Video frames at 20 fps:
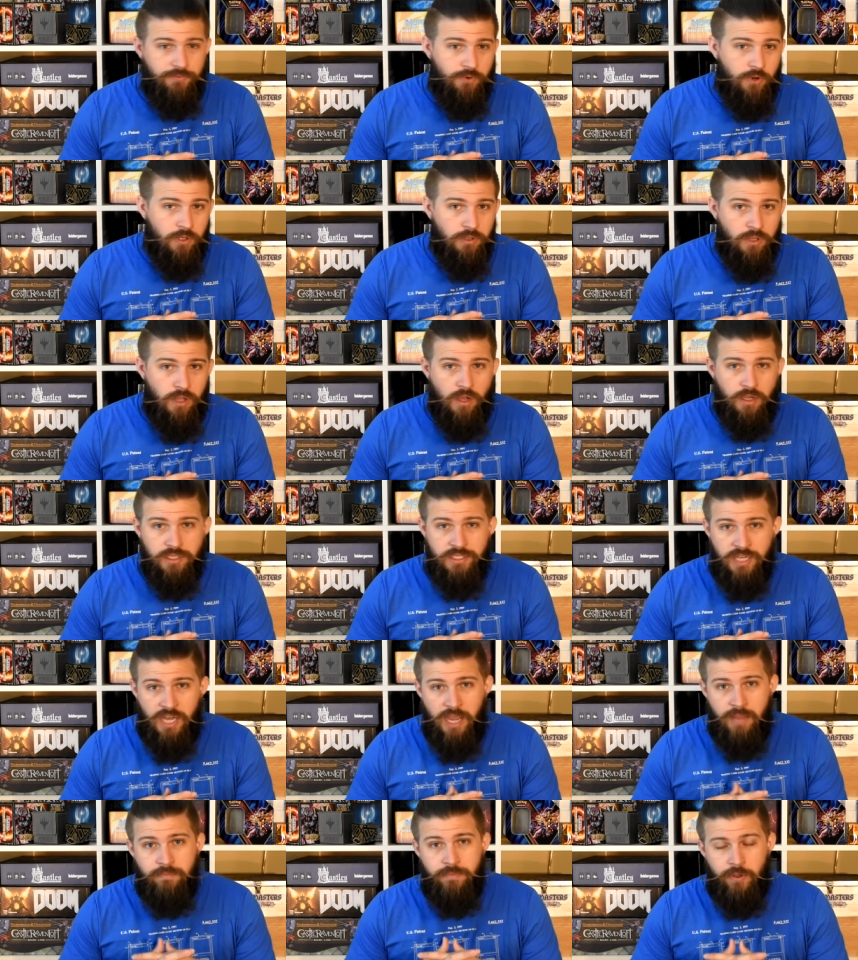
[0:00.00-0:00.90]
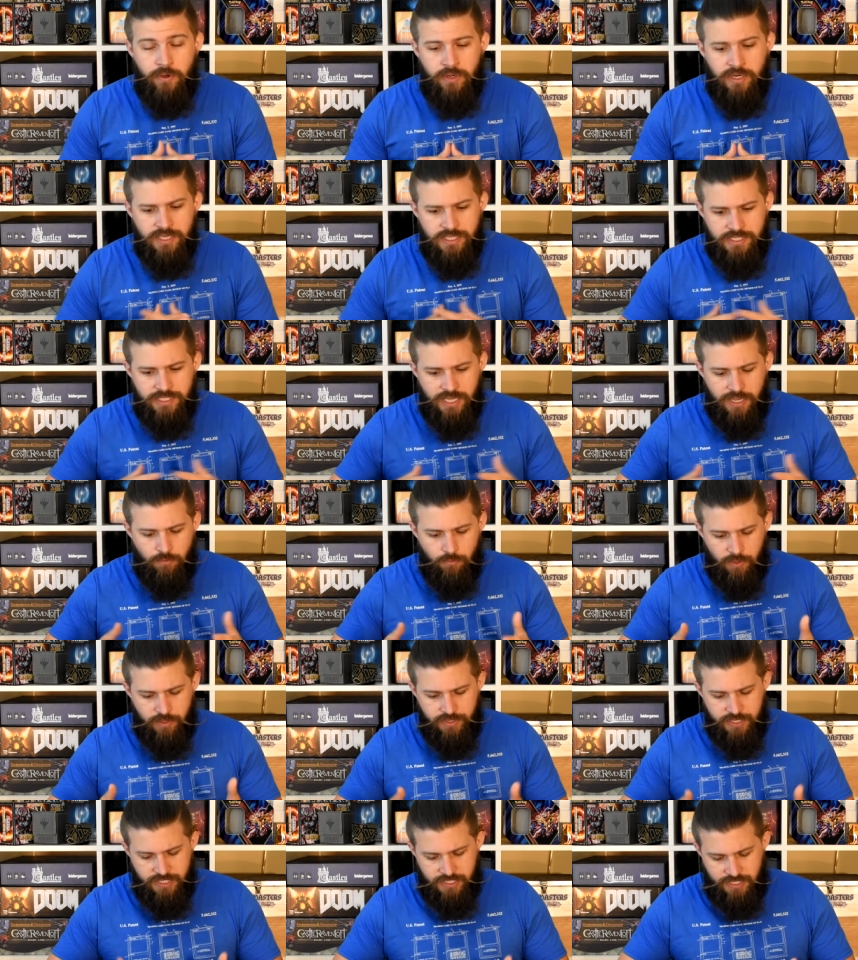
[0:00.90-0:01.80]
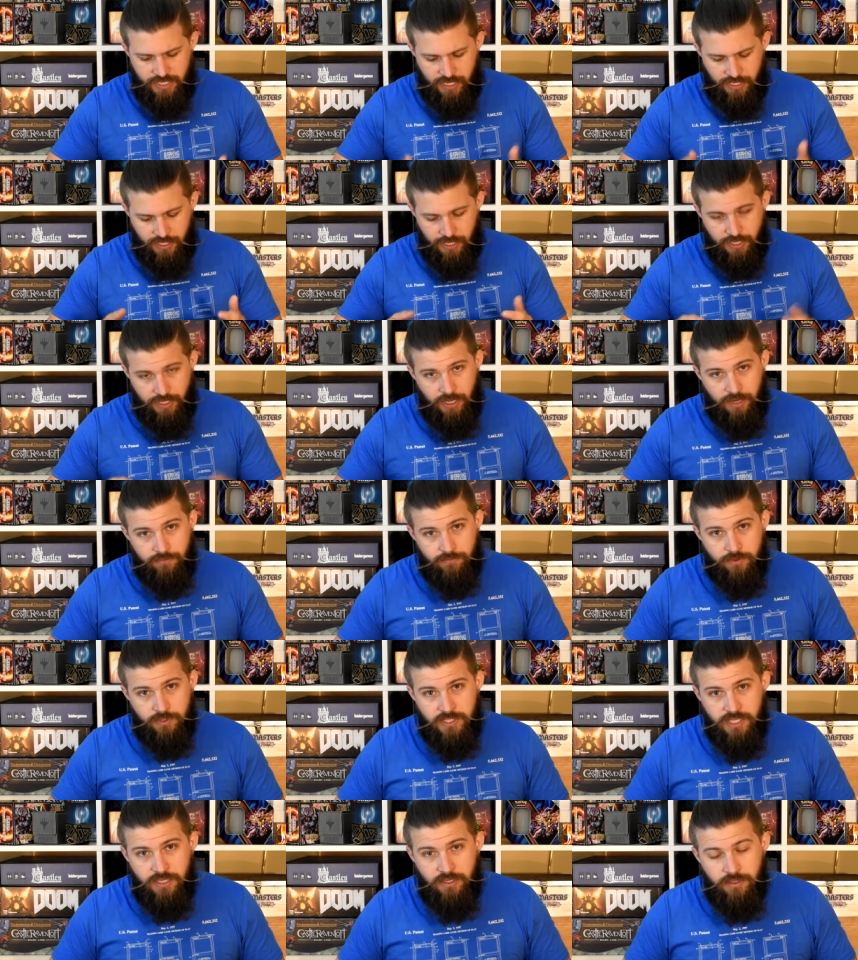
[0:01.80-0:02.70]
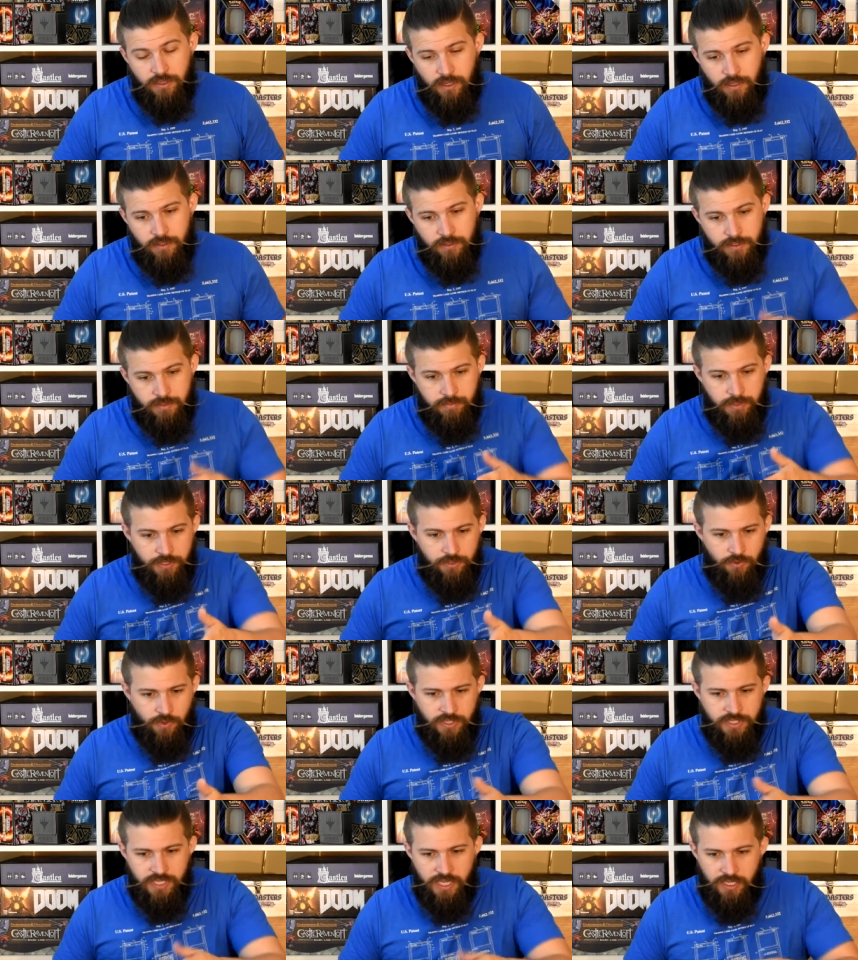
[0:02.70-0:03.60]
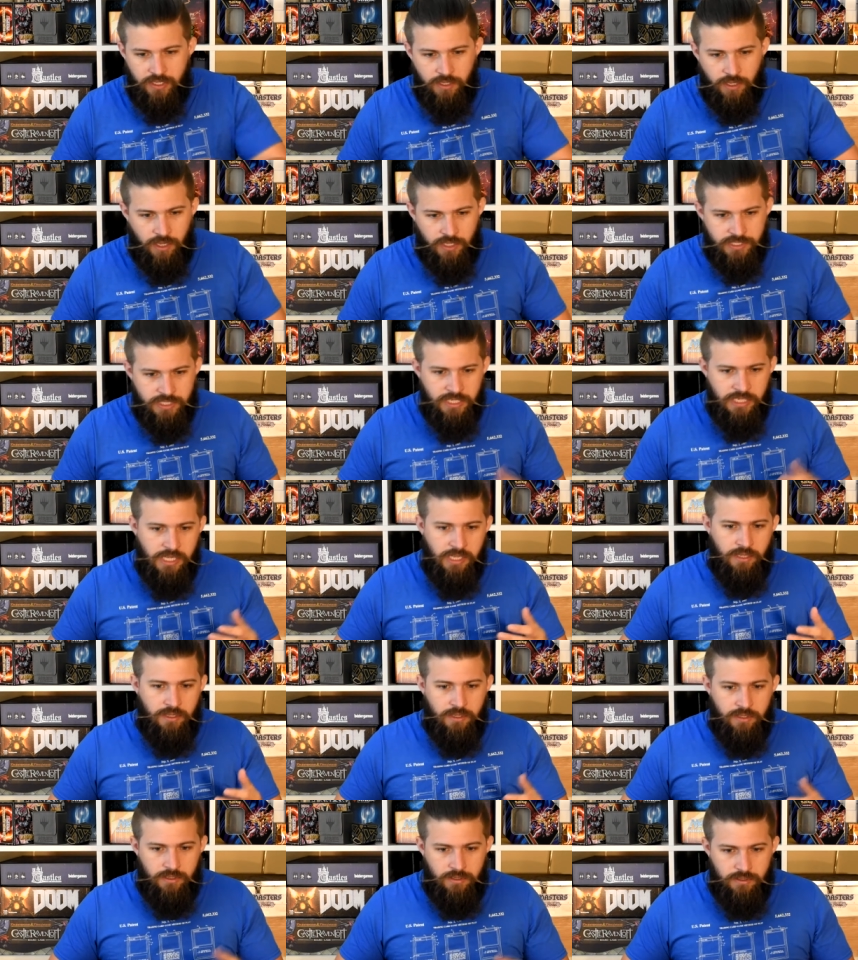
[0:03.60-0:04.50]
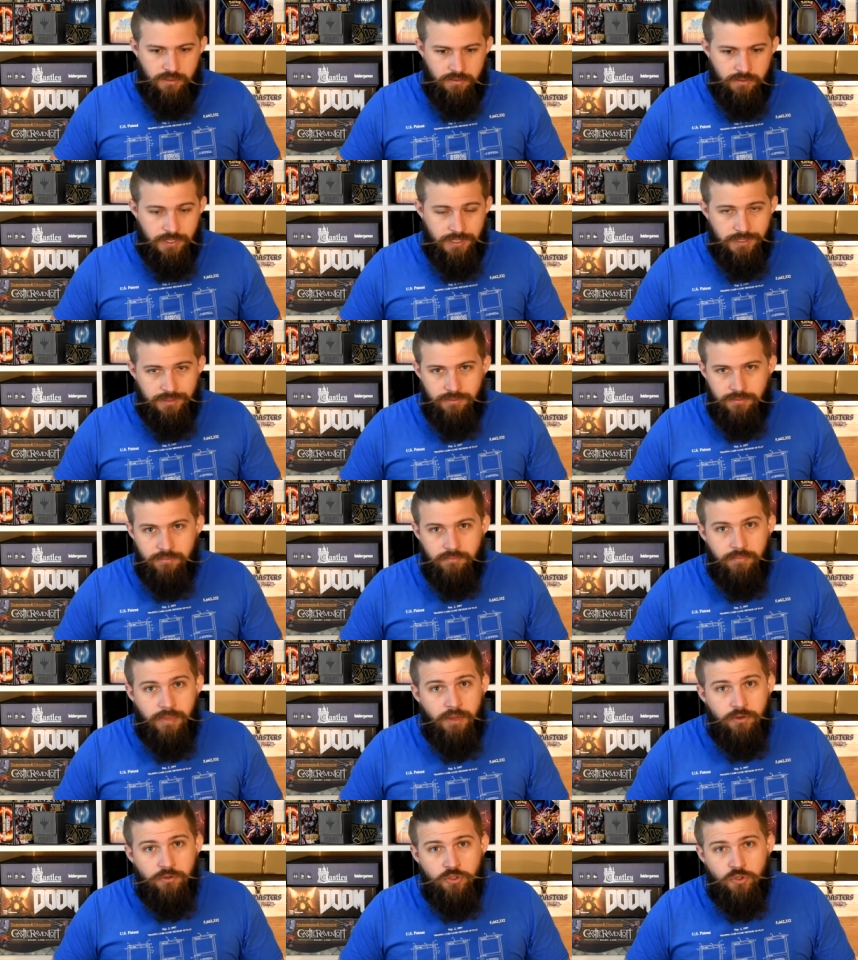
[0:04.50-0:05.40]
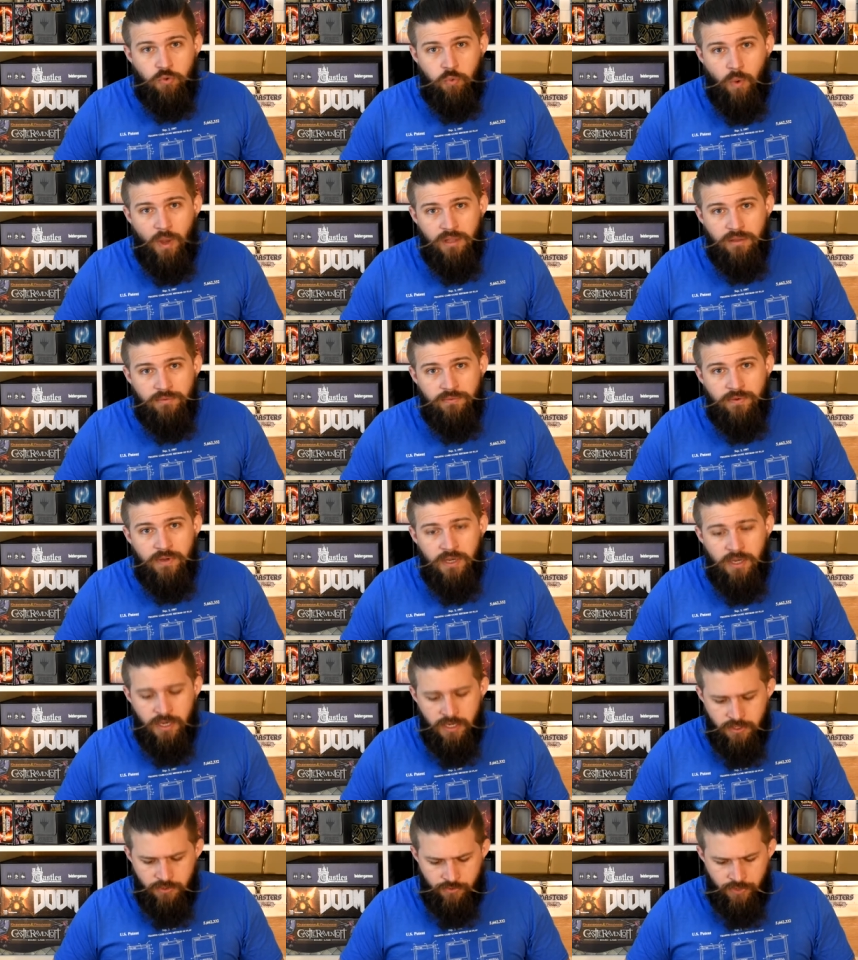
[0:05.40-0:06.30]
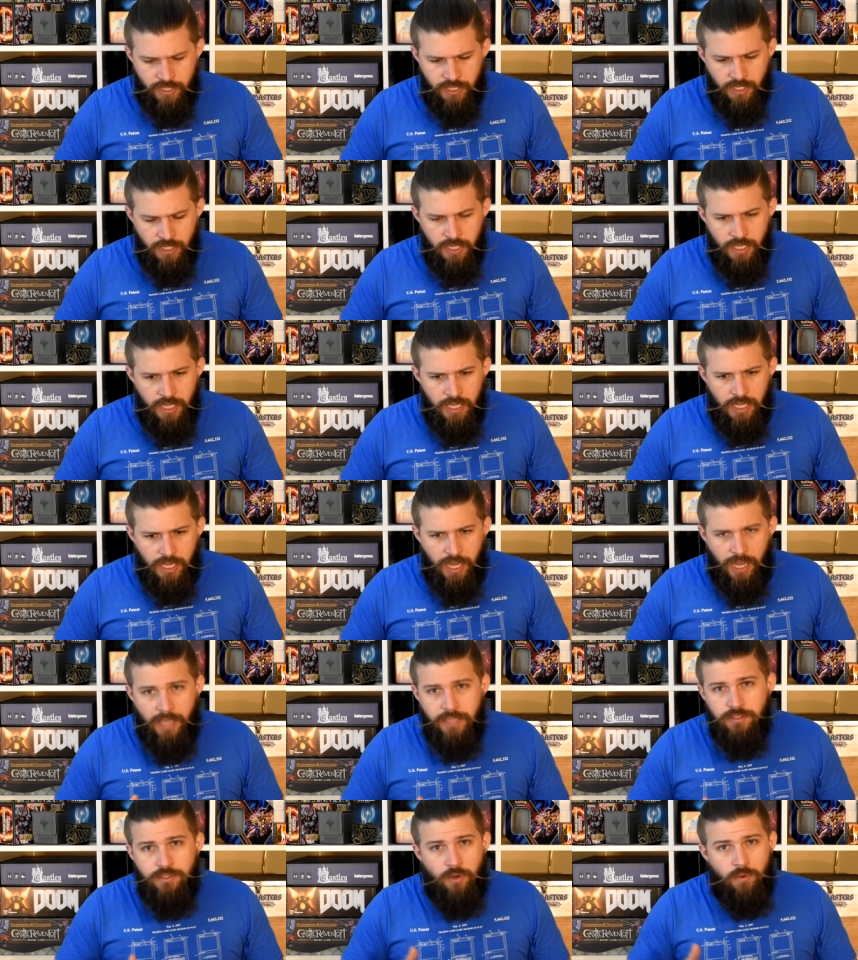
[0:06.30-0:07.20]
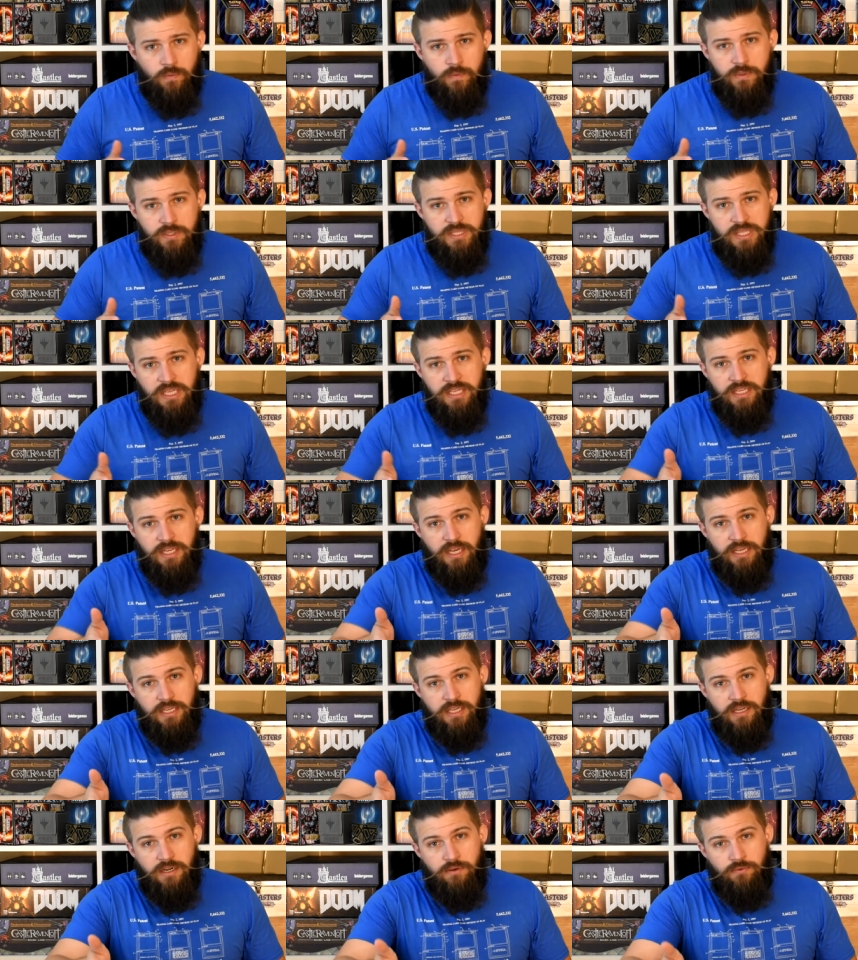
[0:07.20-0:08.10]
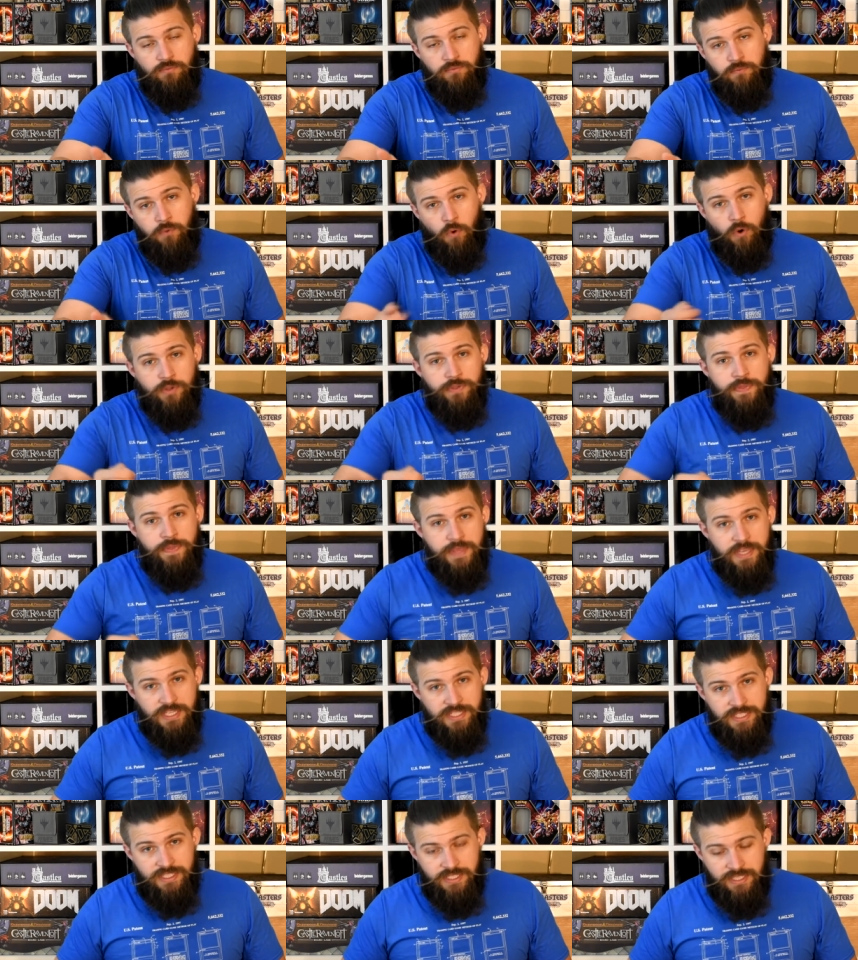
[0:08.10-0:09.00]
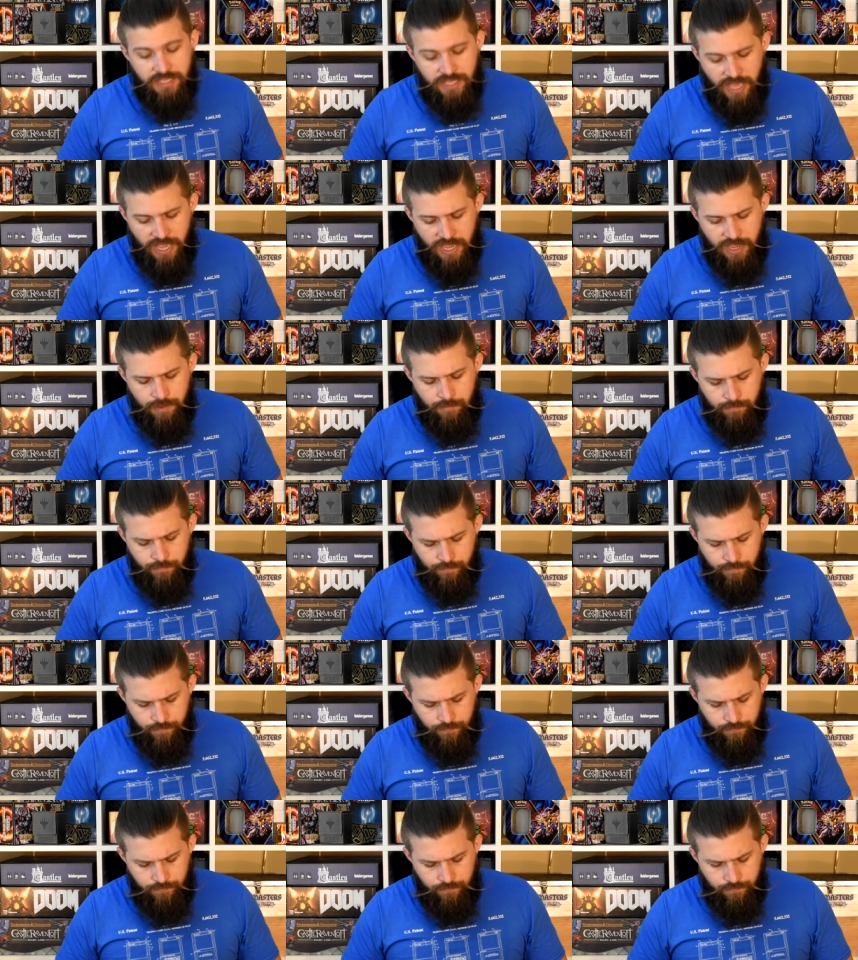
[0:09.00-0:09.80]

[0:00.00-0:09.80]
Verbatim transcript: for a long time. They're gonna say, well, this deck I got for $10, but your deck cost, well, about 1200 I don't think I can afford this game.